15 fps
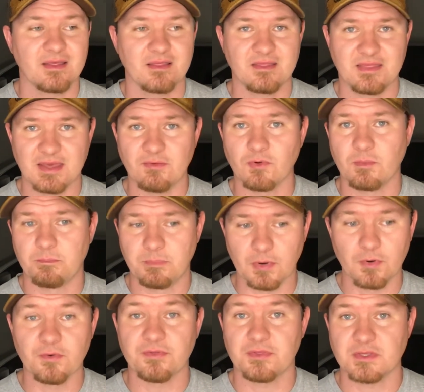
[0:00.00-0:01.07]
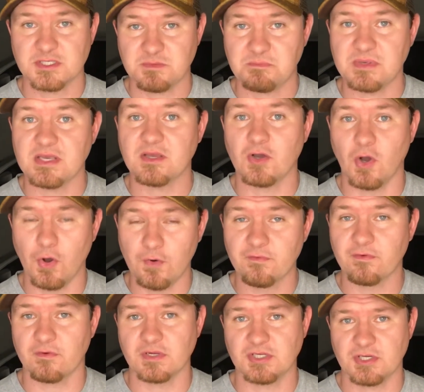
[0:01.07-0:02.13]
they will both speak
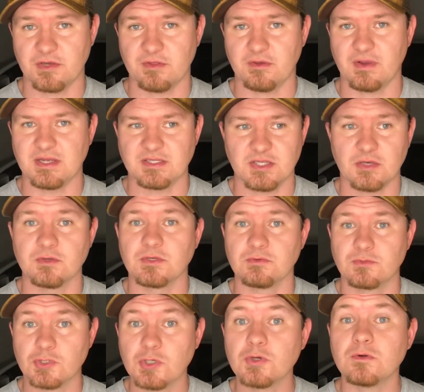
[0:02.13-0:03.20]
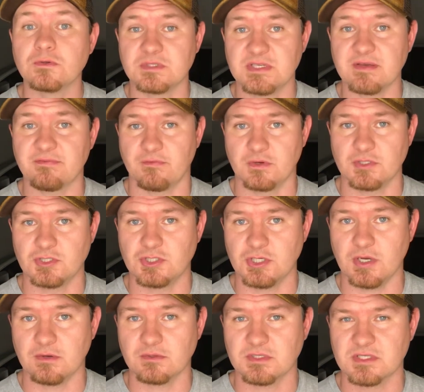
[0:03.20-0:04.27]
over each other and tell you two different
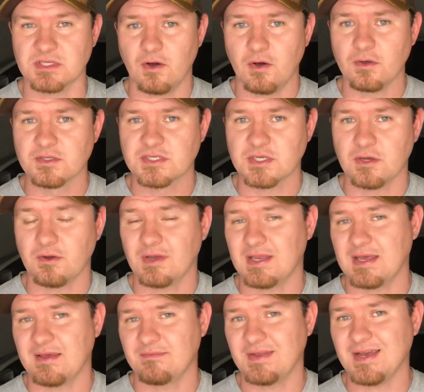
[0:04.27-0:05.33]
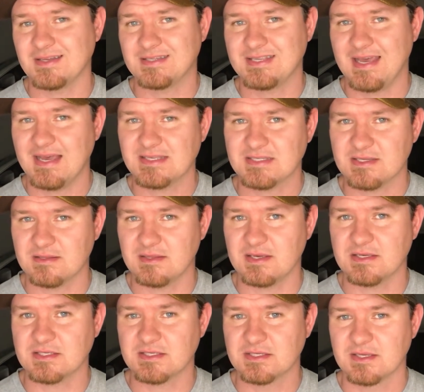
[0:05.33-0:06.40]
jokes. Also, and I have not tested
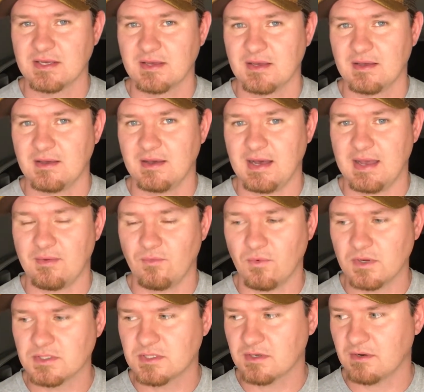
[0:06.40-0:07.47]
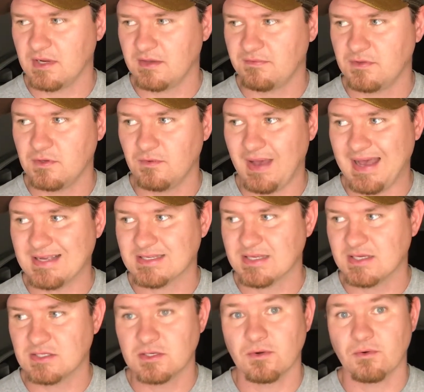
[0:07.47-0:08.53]
this, I wonder if you
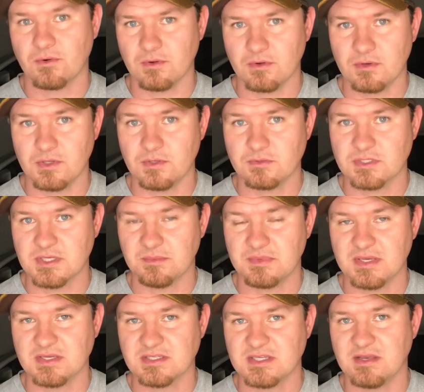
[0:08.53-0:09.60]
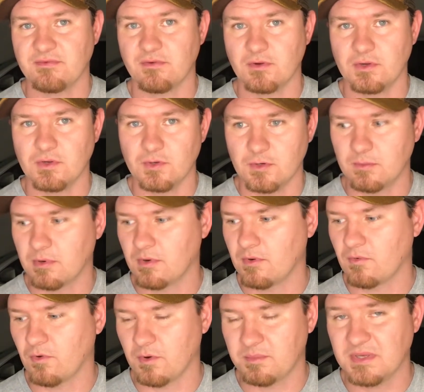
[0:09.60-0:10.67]
ask it to order you something, say for an Uber
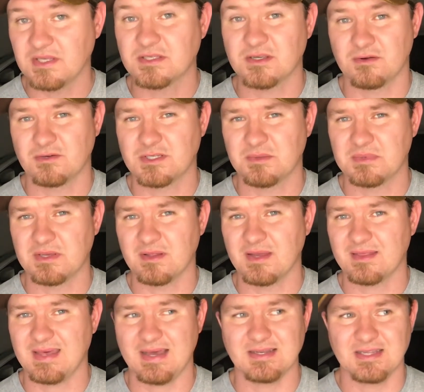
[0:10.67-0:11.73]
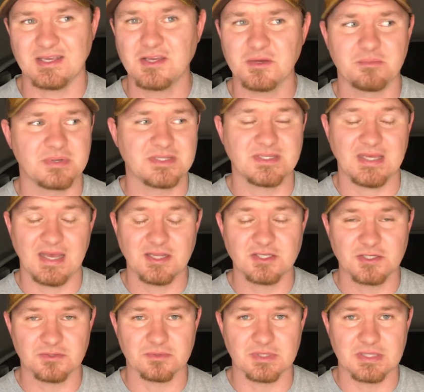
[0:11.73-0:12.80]
or pizza or something like that, it could
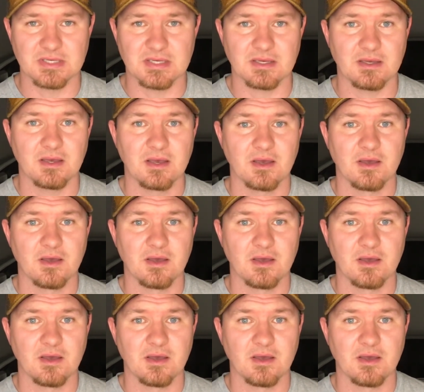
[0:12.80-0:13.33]
potentially